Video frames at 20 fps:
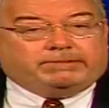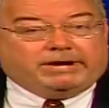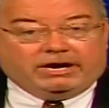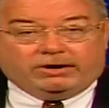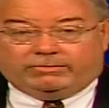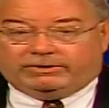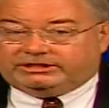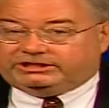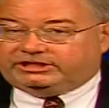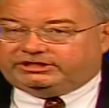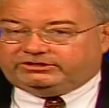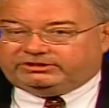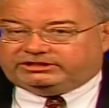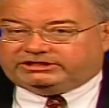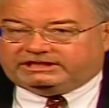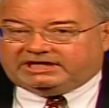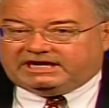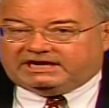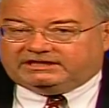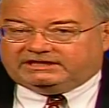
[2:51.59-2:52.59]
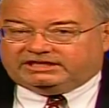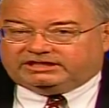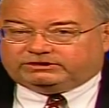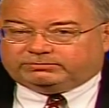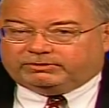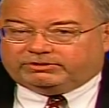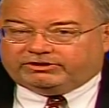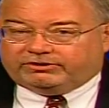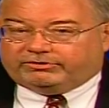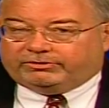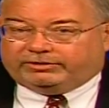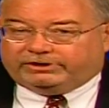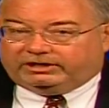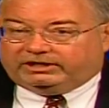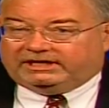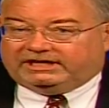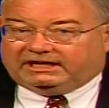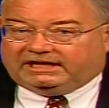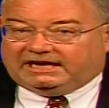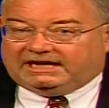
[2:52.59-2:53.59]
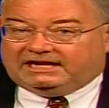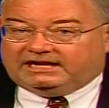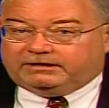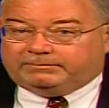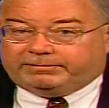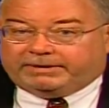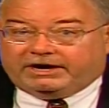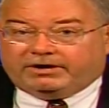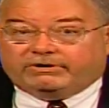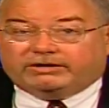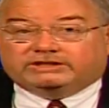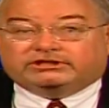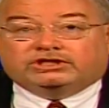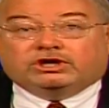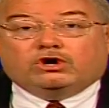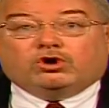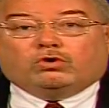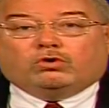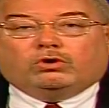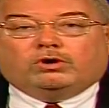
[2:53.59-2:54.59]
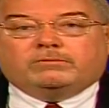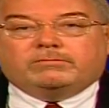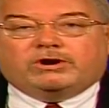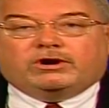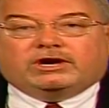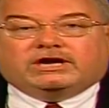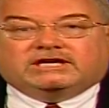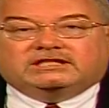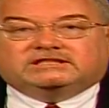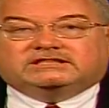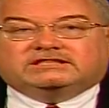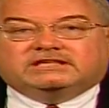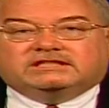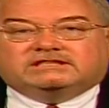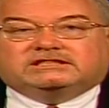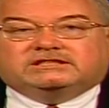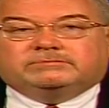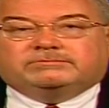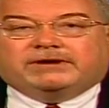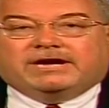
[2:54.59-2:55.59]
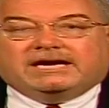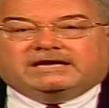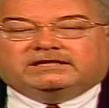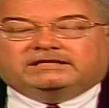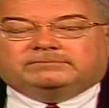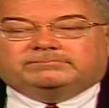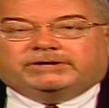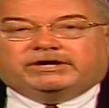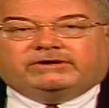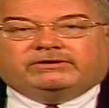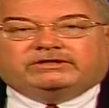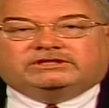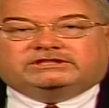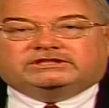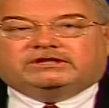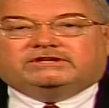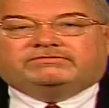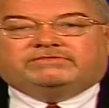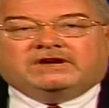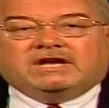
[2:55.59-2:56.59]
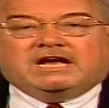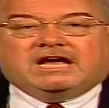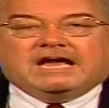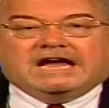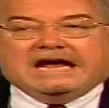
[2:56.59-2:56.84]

Parents understand this, whether they're illegal alien parents or American citizen parents of